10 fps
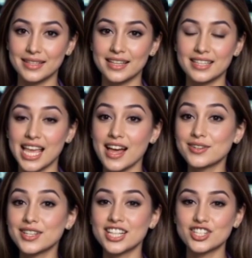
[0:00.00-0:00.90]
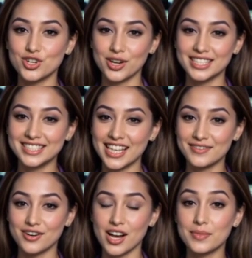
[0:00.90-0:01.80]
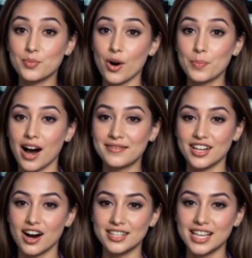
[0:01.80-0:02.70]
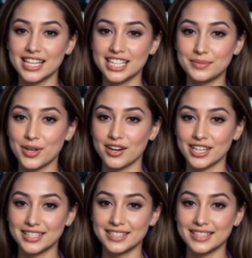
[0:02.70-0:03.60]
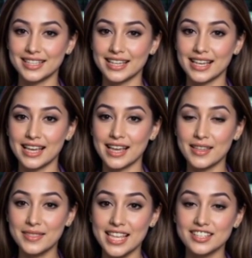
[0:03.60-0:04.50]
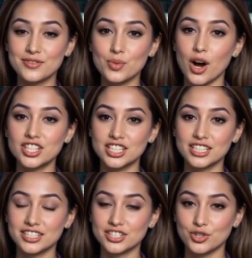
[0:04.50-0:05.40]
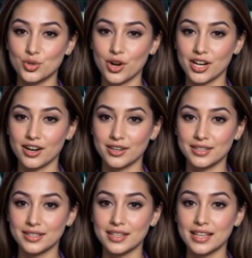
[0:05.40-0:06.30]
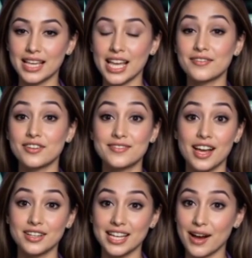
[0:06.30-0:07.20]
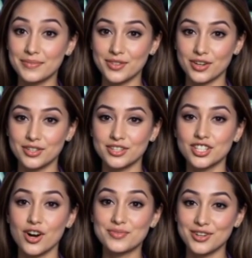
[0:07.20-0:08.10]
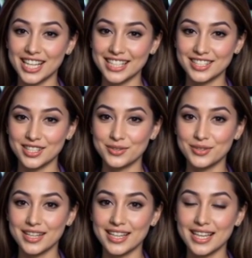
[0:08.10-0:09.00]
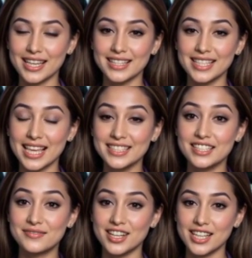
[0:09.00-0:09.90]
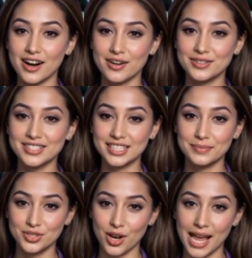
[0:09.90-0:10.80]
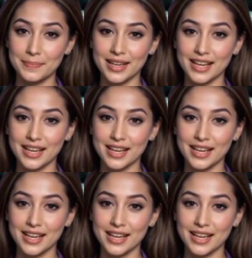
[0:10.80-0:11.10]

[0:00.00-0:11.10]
Now you can enjoy a safer and more private online experience. Thanks for watching this tutorial. If you found it helpful, don't forget to like this video, subscribe